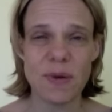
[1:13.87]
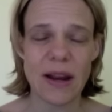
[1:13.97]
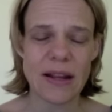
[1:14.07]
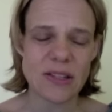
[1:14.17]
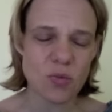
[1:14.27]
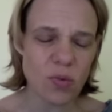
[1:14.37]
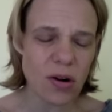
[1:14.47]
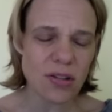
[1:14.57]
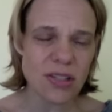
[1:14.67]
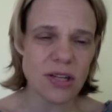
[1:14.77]
but at its
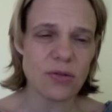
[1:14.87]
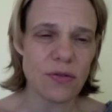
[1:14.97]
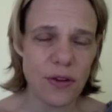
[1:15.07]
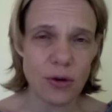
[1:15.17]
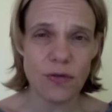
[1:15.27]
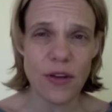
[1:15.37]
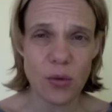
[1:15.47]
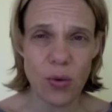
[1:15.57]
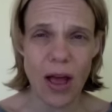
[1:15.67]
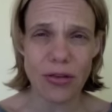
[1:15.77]
worst, you
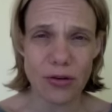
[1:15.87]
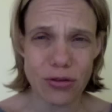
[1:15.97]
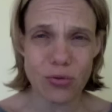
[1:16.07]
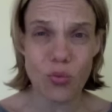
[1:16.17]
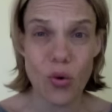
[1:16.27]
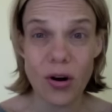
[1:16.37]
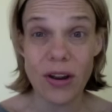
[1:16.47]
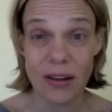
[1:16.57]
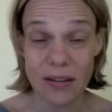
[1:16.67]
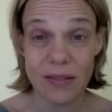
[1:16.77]
feel rather
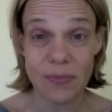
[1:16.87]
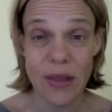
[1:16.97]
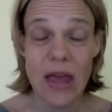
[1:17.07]
thwarted.